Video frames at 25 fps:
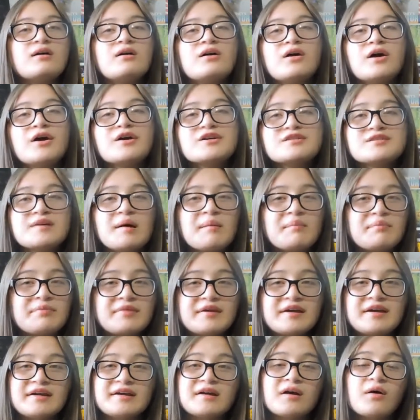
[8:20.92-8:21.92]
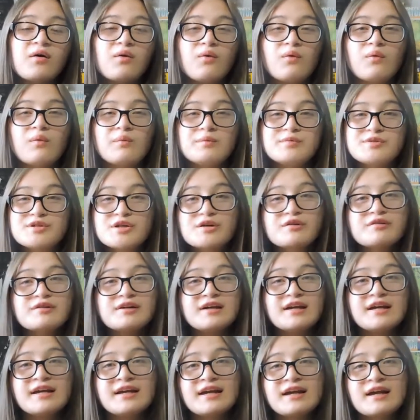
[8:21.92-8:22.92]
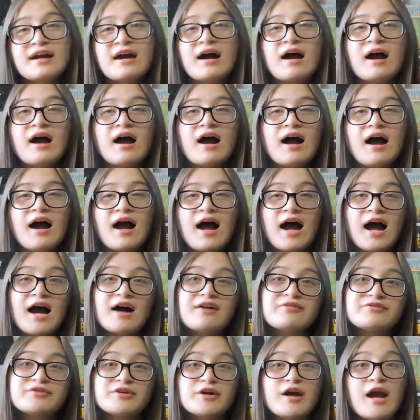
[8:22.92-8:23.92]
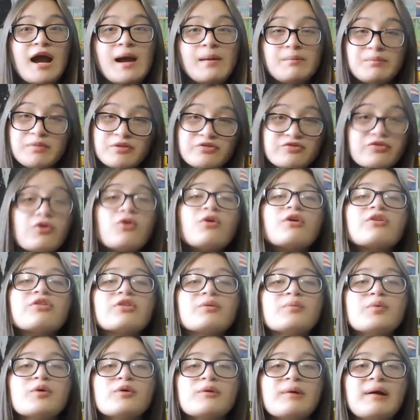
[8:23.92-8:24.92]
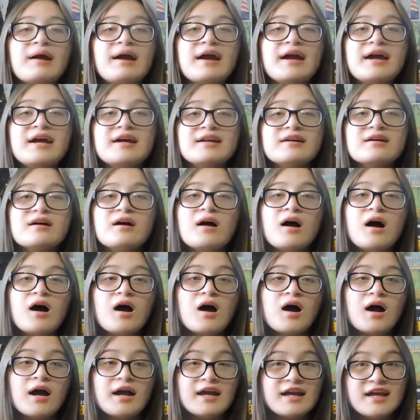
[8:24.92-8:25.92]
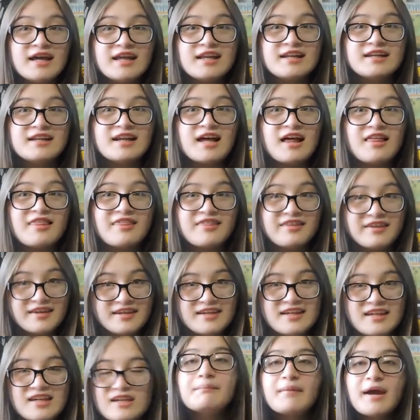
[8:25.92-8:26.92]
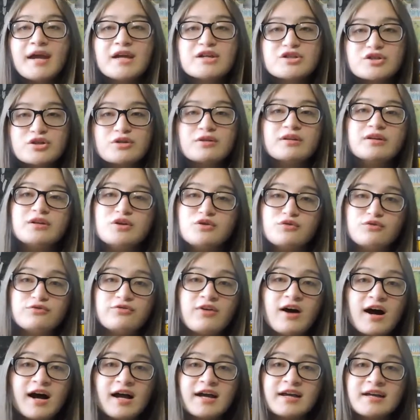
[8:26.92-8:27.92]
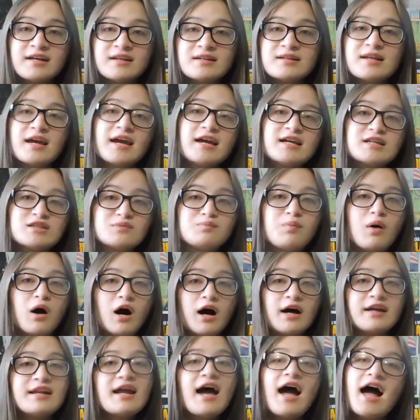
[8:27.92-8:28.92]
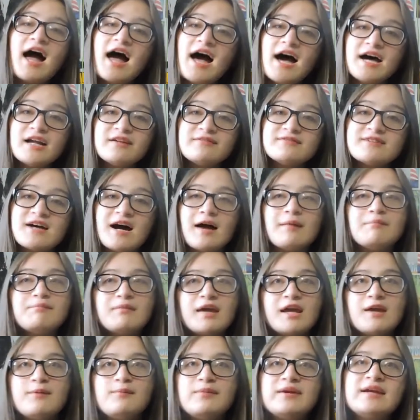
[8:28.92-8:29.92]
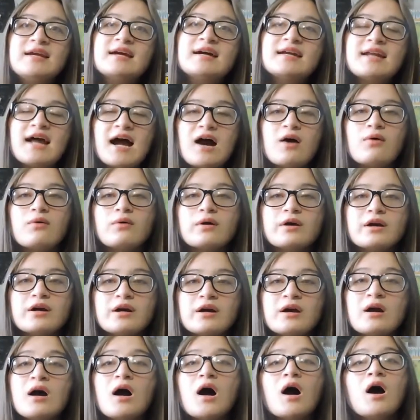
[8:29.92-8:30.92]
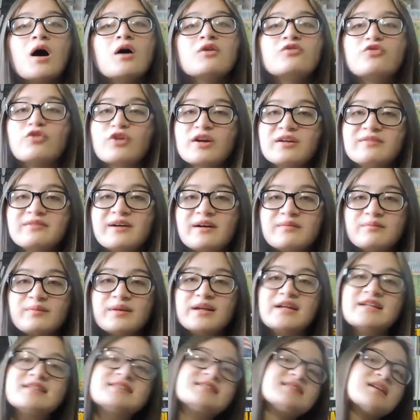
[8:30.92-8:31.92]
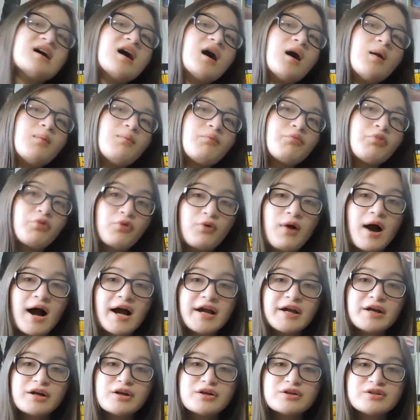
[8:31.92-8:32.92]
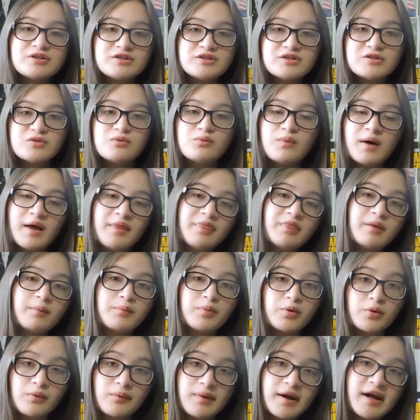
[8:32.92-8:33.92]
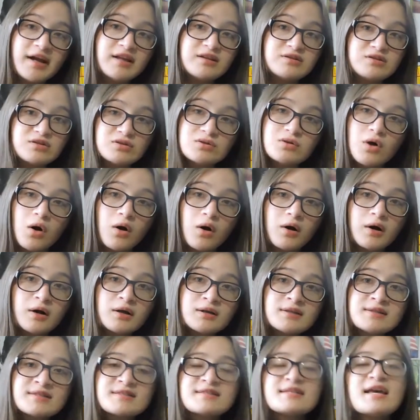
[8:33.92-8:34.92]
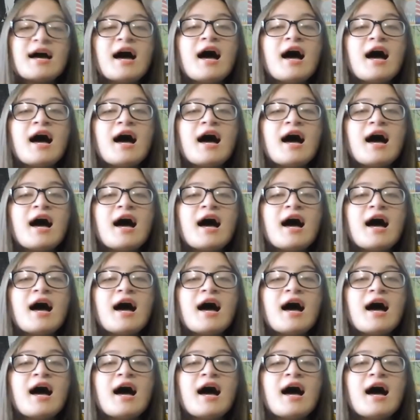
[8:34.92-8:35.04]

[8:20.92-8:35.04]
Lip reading: or something during, after, and before the parade in the heat. Make sure that you find a spot ahead of time, maybe an hour, 45 minutes prior to when the parade starts,